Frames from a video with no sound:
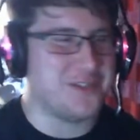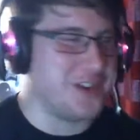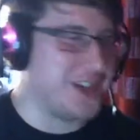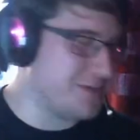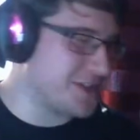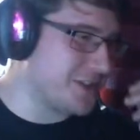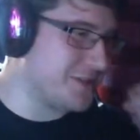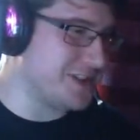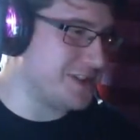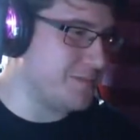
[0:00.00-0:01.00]
thought he was going
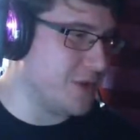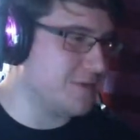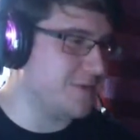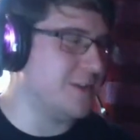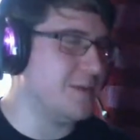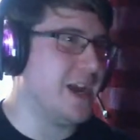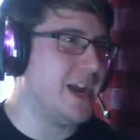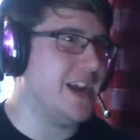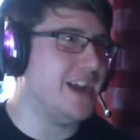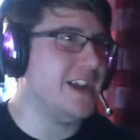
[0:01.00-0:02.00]
to poof
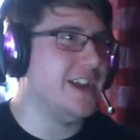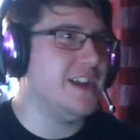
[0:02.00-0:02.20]
away.